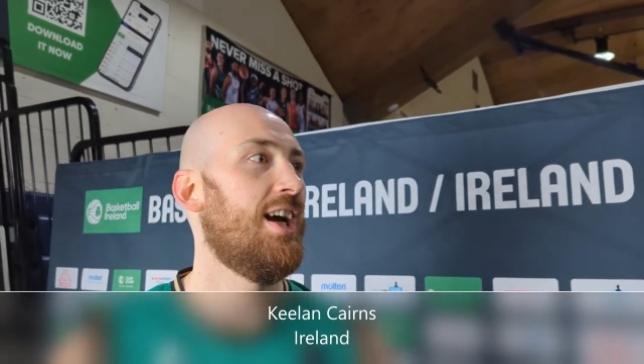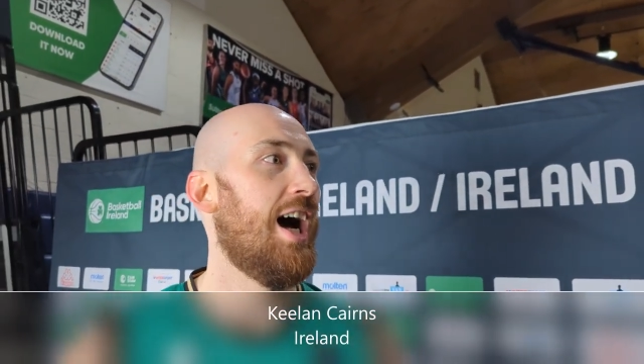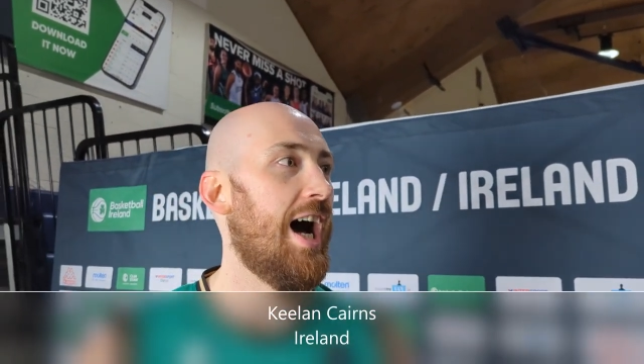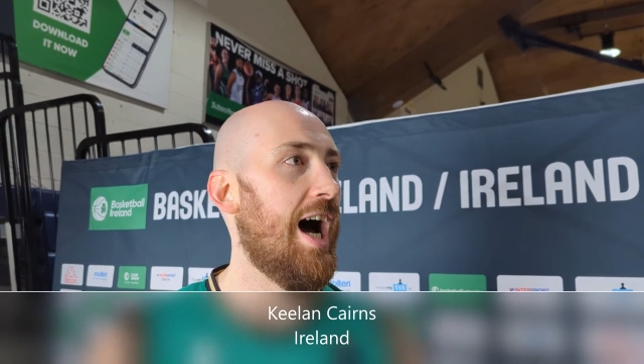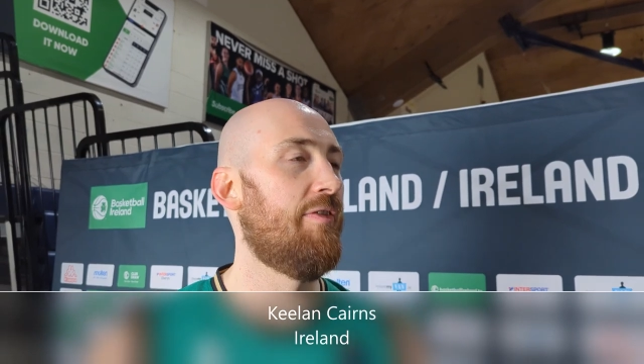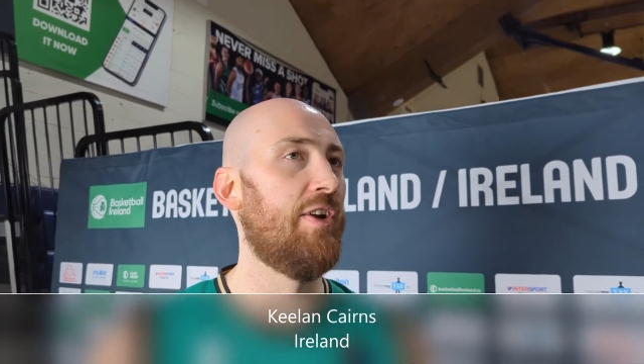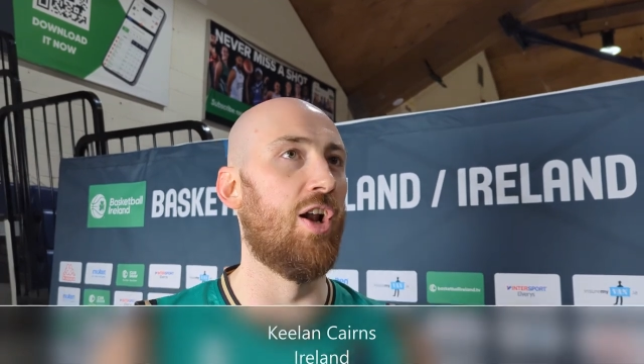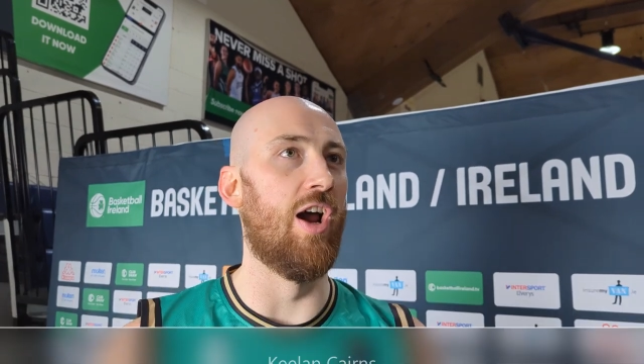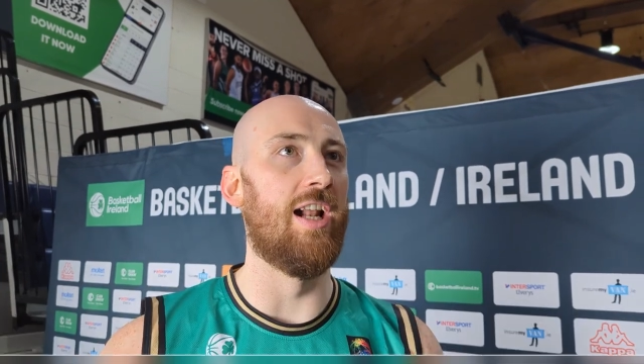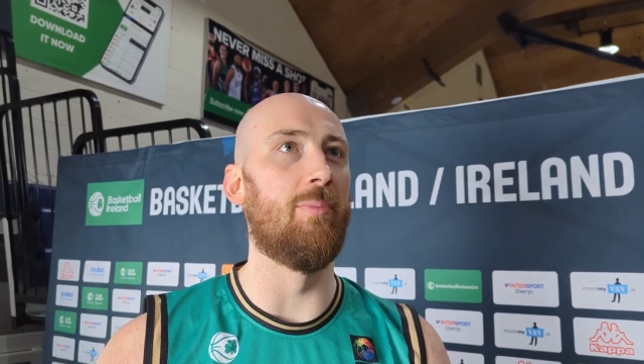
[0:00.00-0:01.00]
Ah, I feel
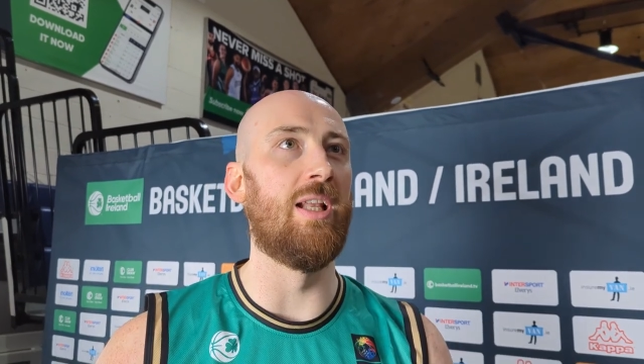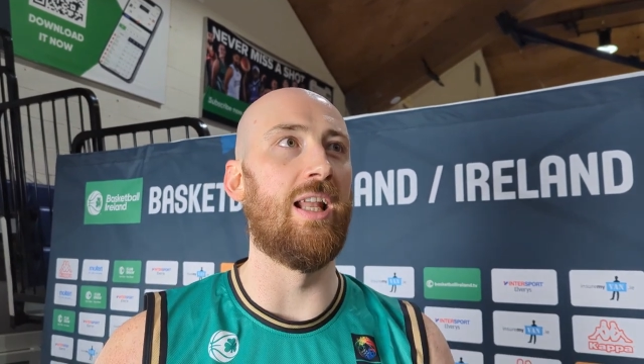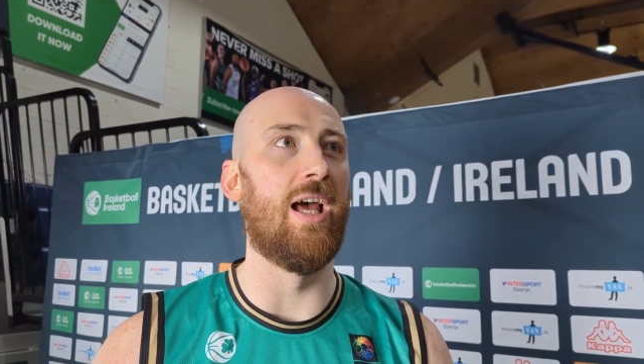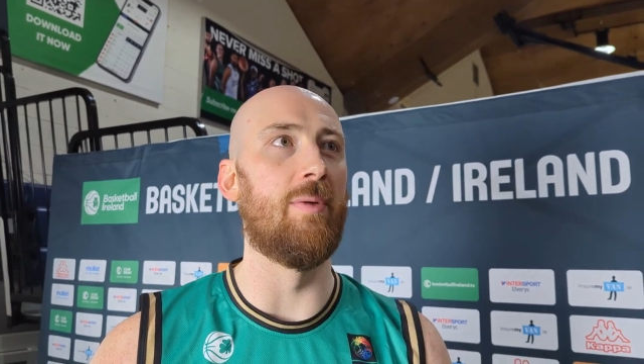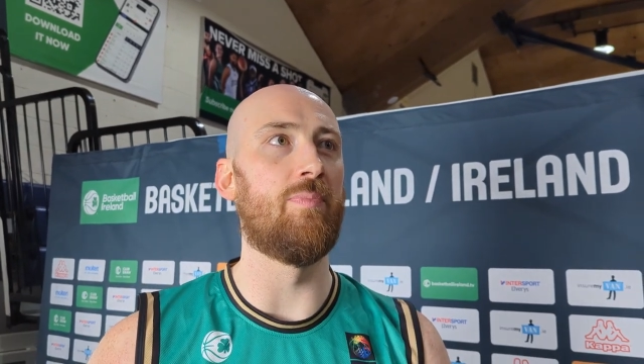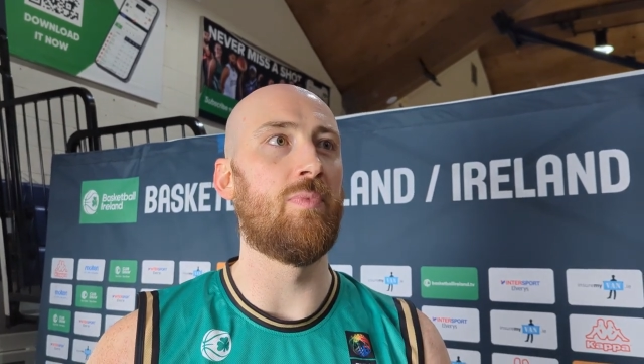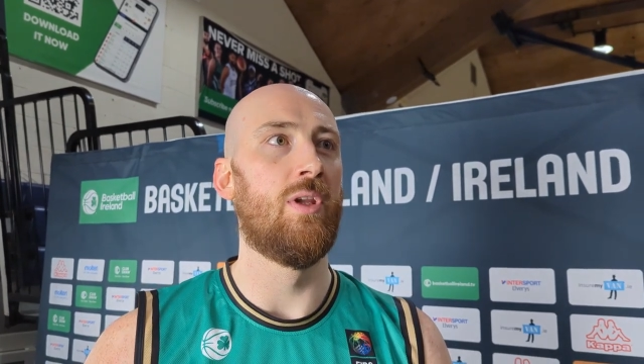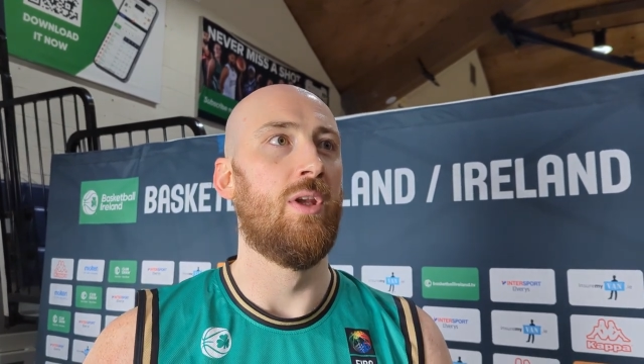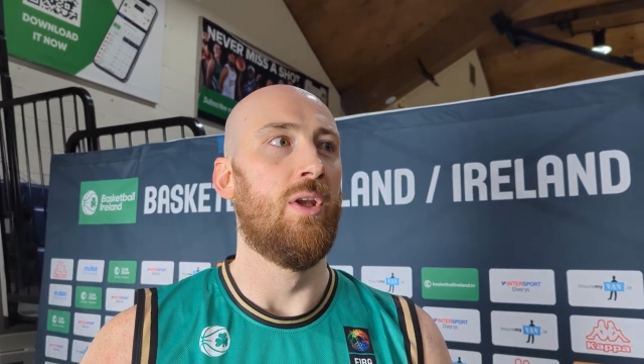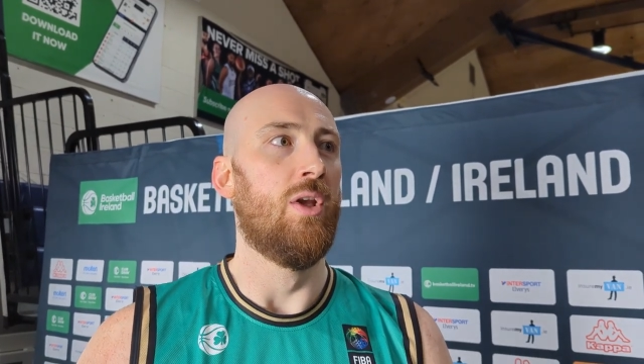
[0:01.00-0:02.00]
alright, I mean, um,
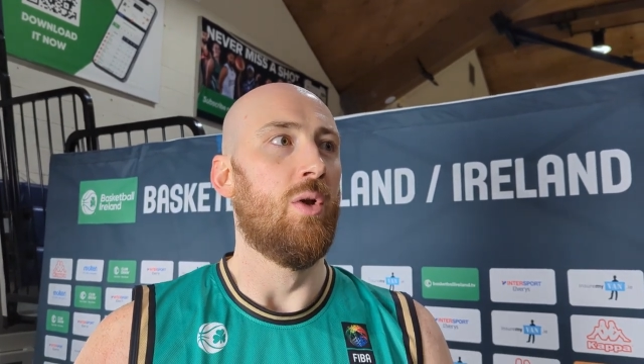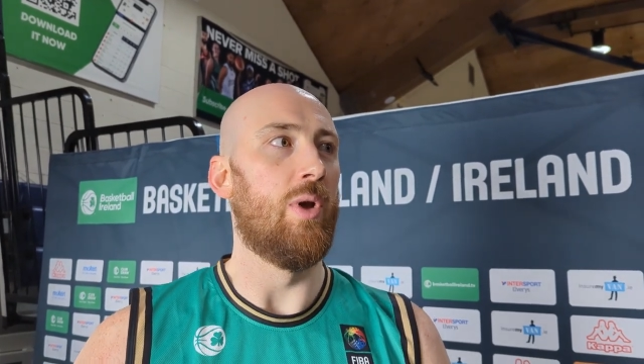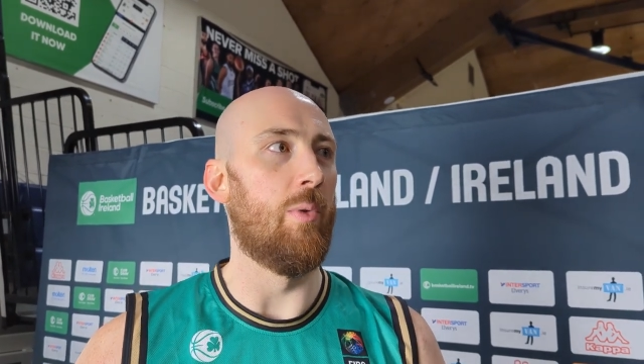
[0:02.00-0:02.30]
we,